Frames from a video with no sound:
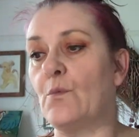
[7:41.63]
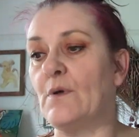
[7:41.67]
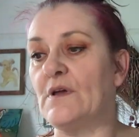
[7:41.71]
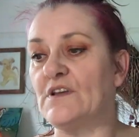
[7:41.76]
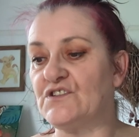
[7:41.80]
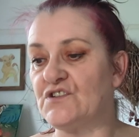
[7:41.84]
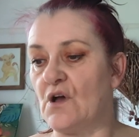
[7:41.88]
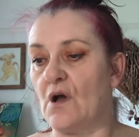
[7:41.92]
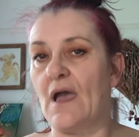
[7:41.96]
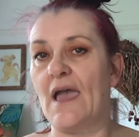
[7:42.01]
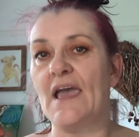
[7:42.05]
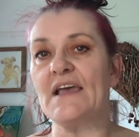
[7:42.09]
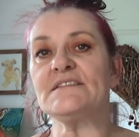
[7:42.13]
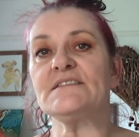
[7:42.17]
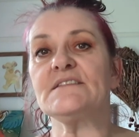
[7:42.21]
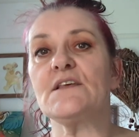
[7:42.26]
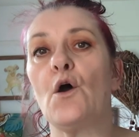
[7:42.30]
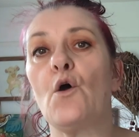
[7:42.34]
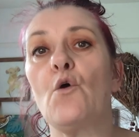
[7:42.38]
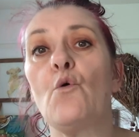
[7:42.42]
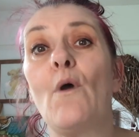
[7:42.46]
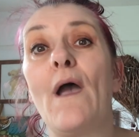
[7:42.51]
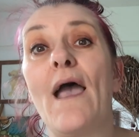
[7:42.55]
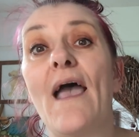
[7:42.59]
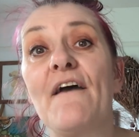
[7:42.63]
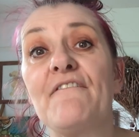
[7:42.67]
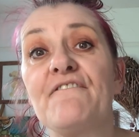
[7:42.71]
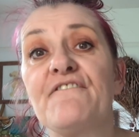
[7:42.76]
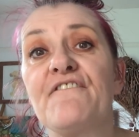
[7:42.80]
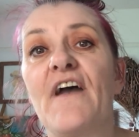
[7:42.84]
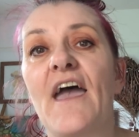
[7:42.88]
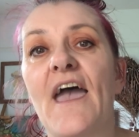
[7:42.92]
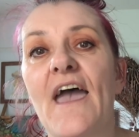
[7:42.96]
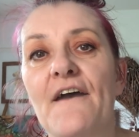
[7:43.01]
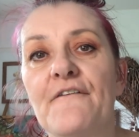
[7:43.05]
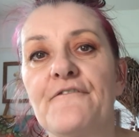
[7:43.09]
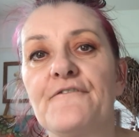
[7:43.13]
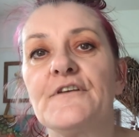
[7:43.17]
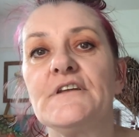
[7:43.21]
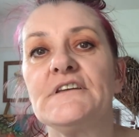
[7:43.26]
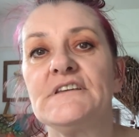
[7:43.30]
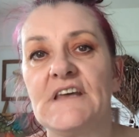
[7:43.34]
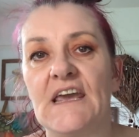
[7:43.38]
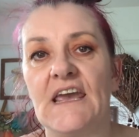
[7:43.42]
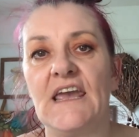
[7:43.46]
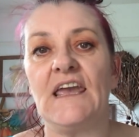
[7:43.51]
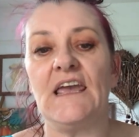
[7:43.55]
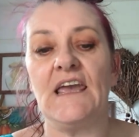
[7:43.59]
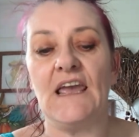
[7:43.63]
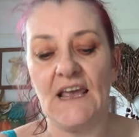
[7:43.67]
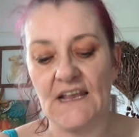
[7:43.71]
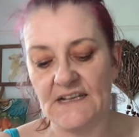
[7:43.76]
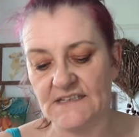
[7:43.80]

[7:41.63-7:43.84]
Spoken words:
which are SOFFT.